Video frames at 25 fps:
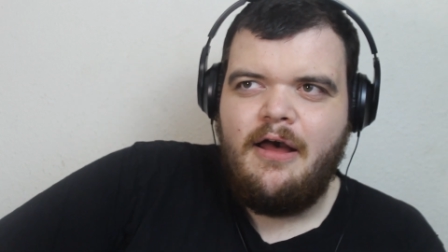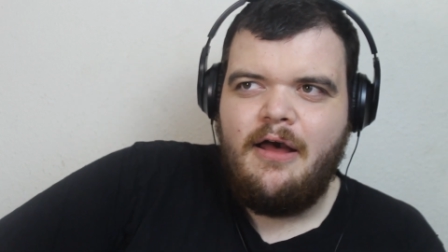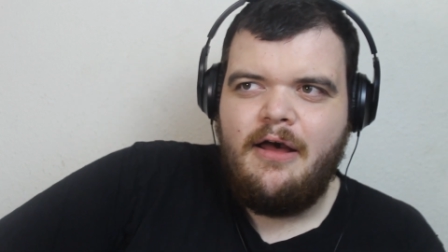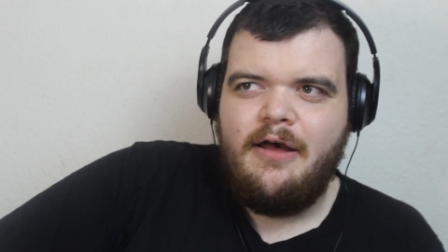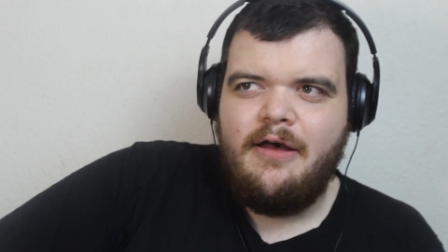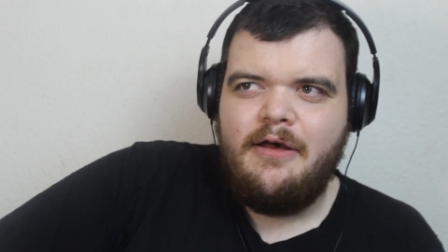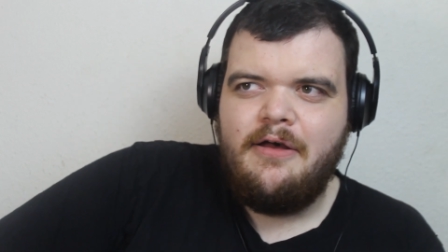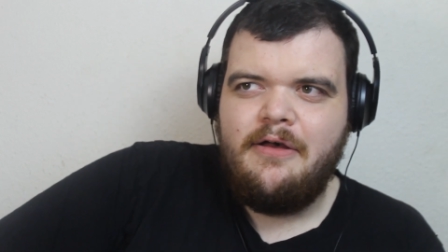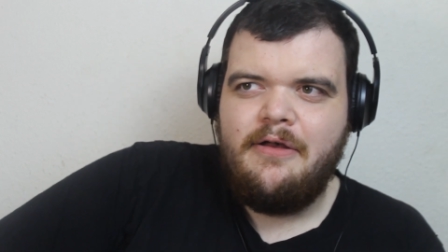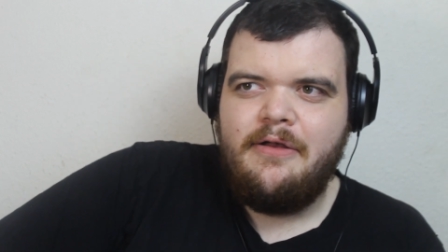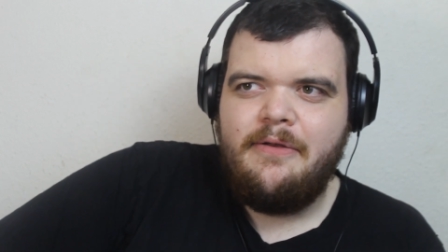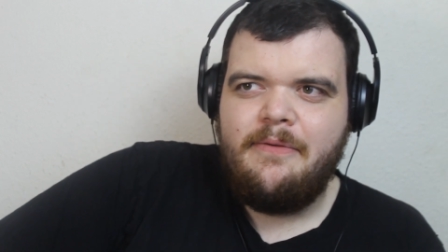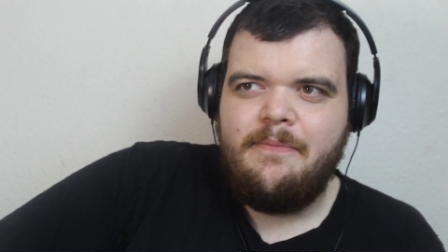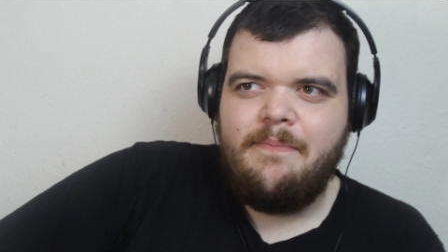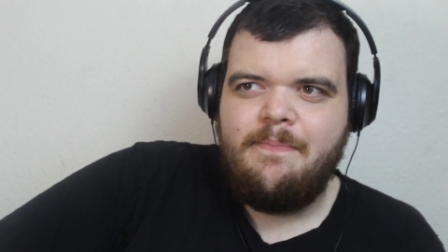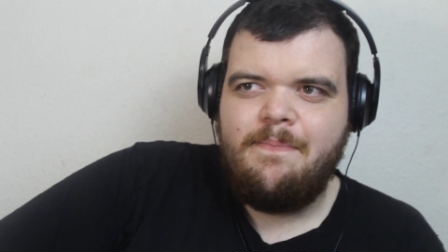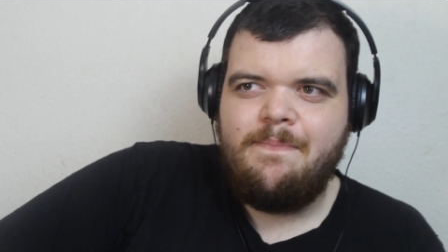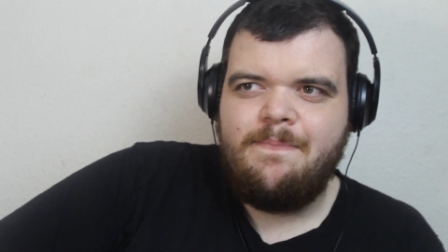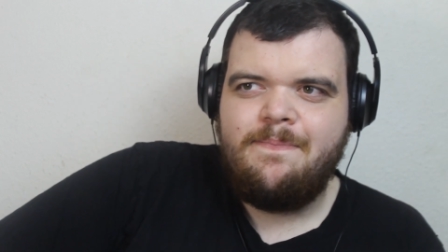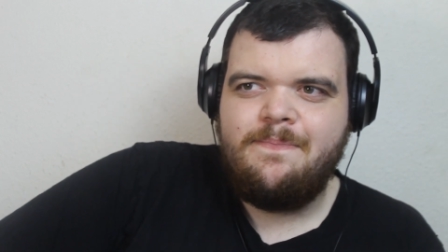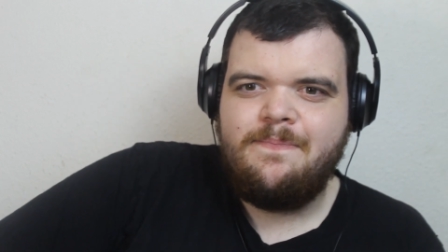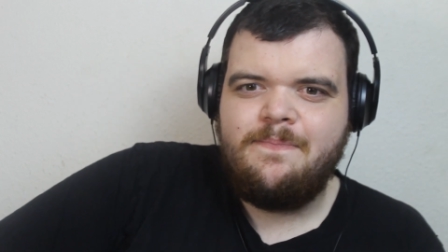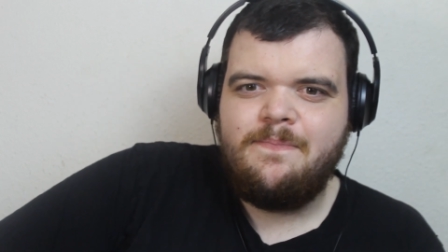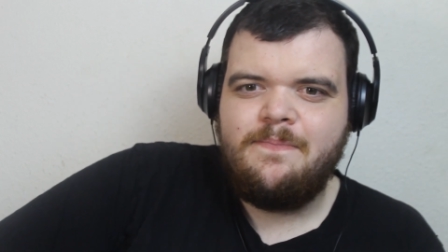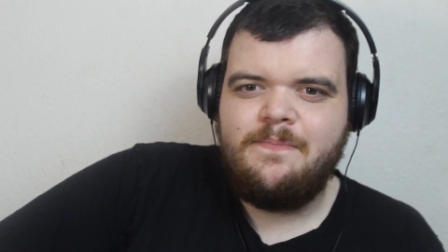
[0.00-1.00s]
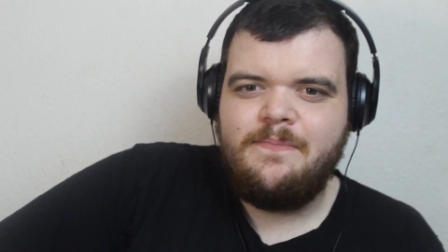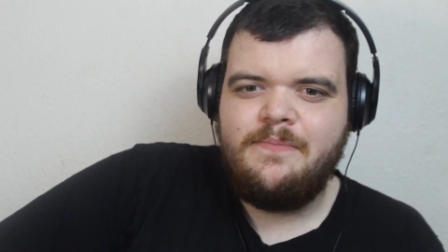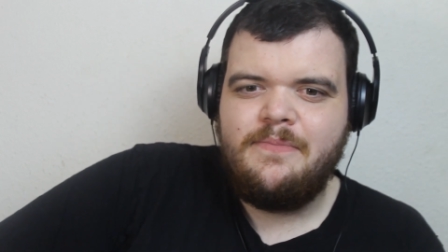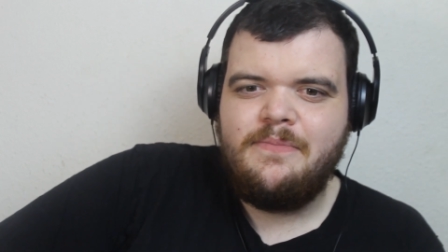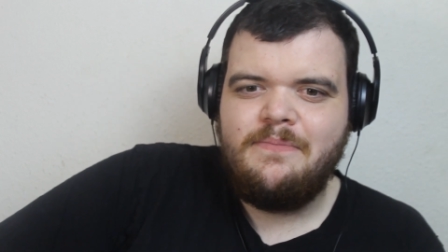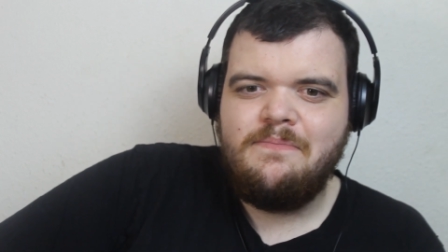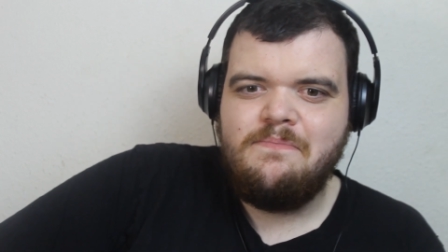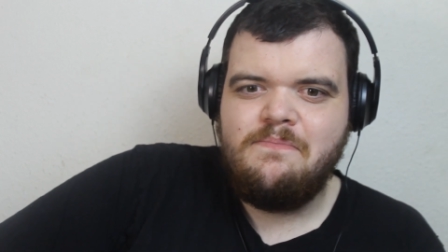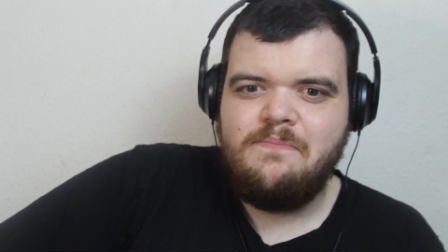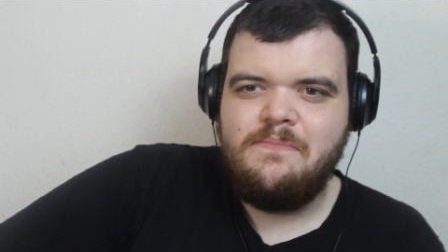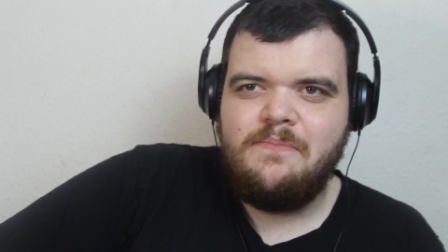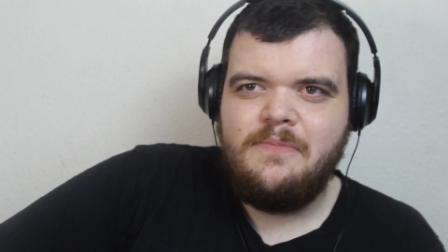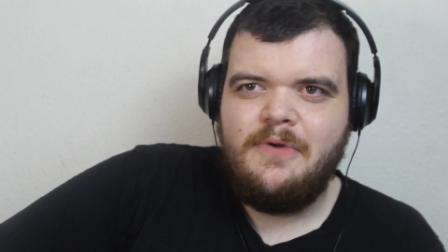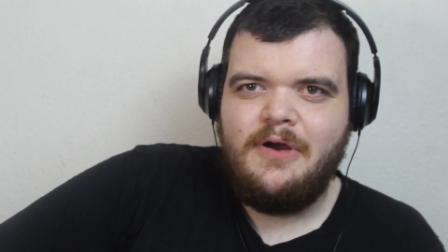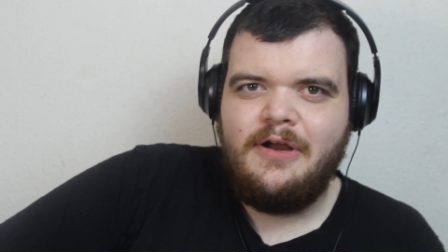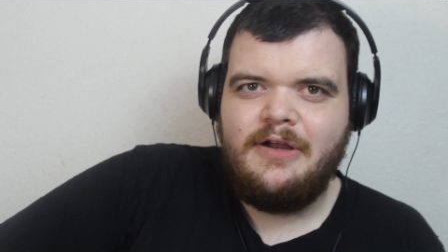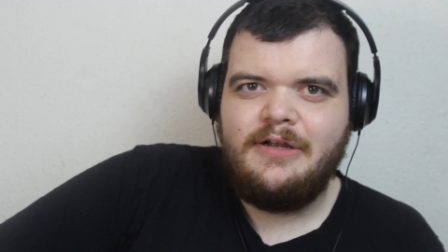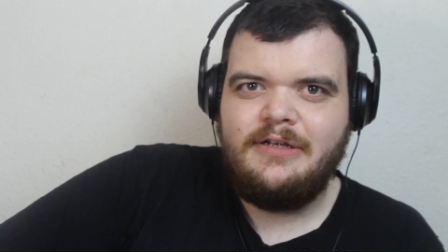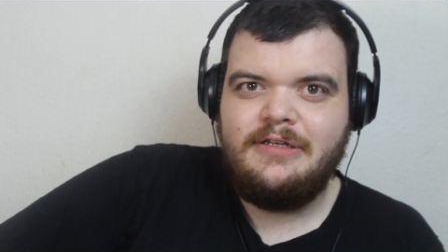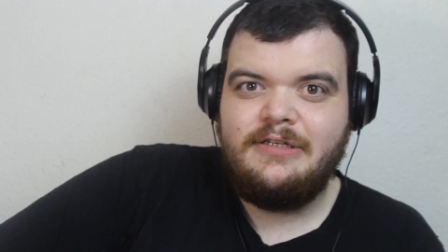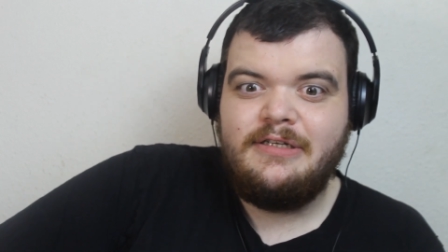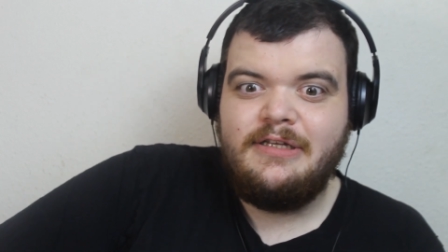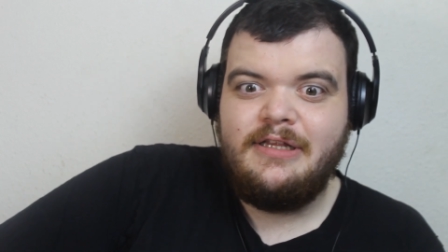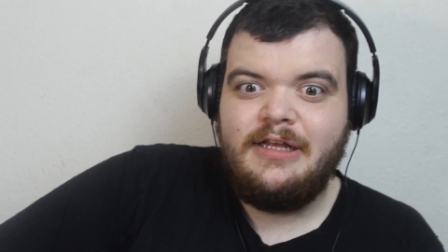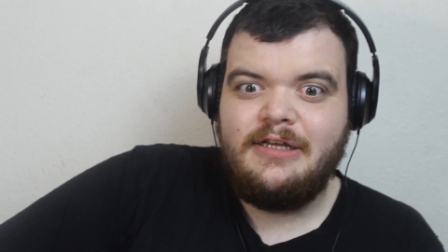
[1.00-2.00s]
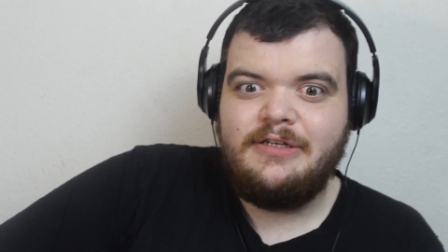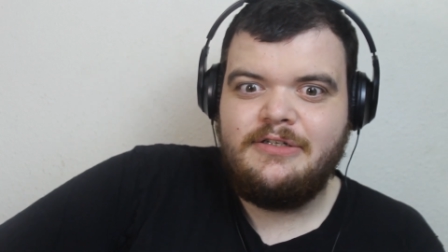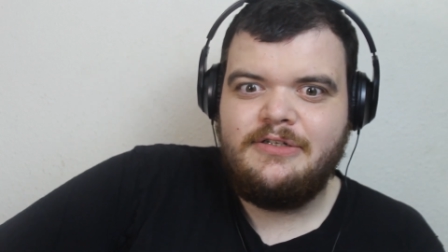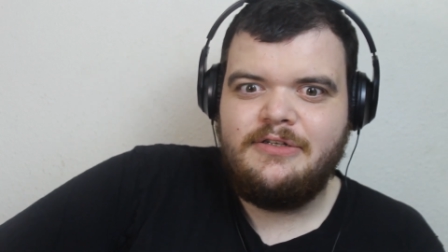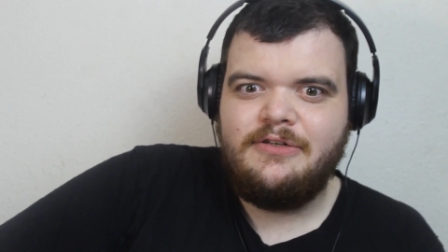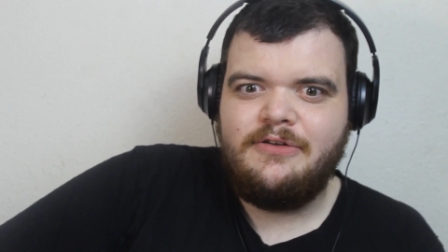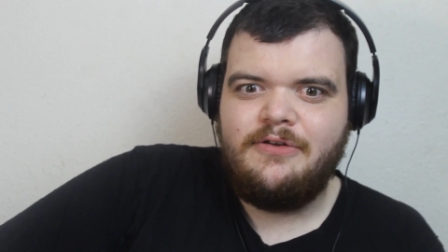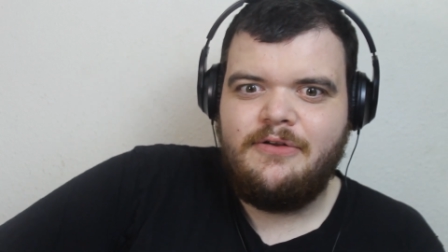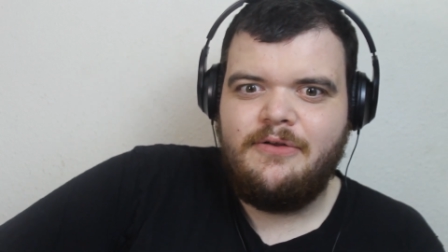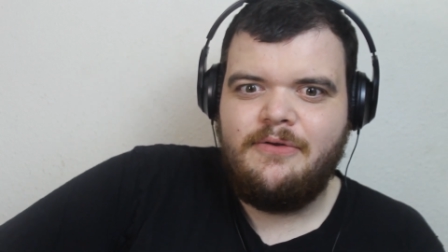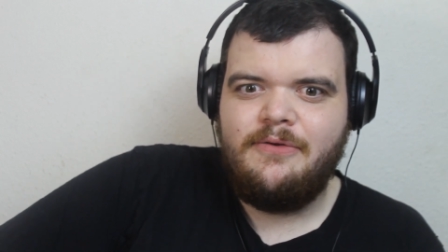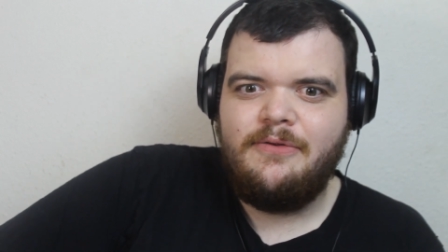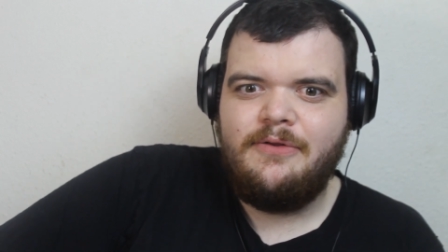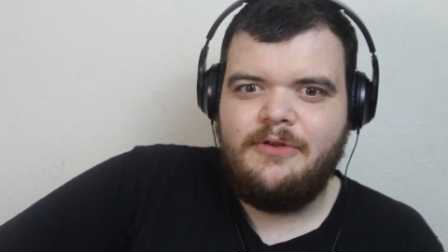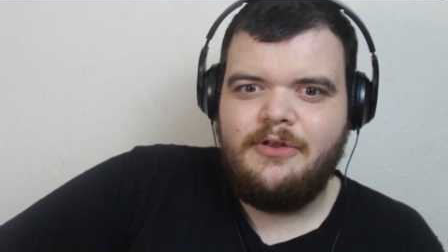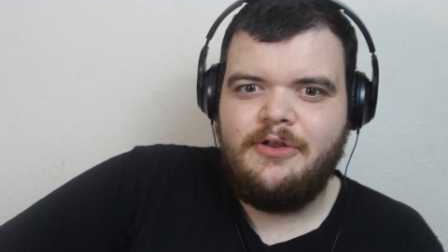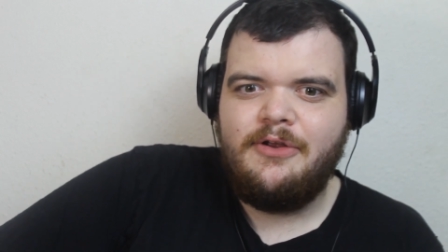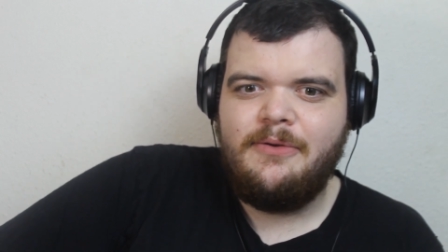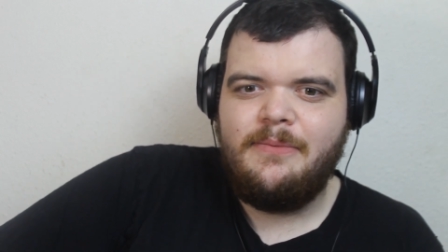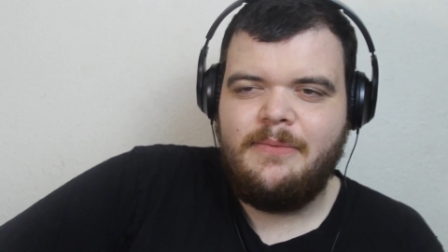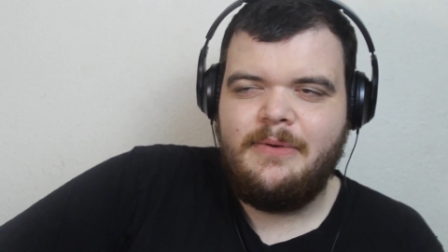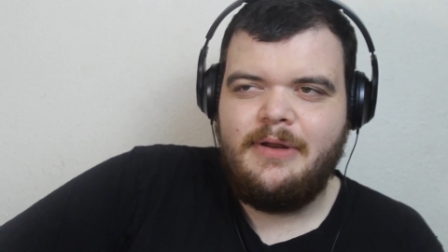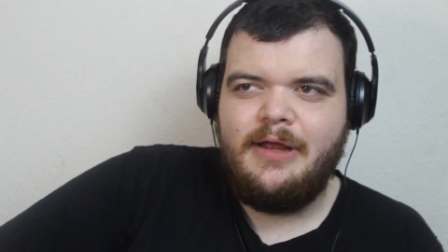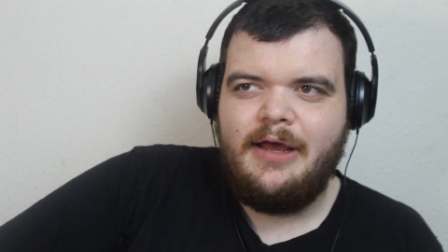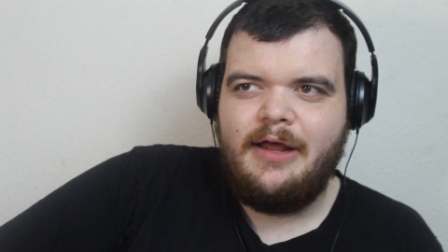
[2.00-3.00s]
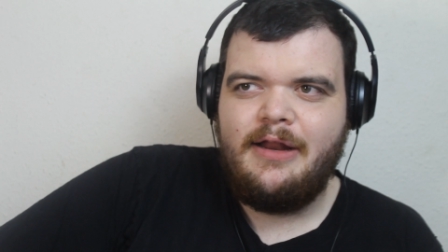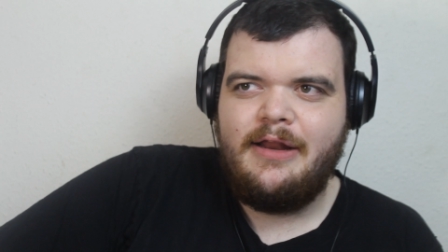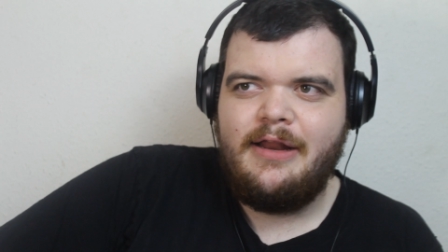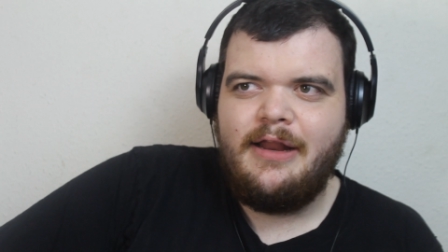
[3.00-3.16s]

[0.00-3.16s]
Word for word: um, but I could see that slowly coming down,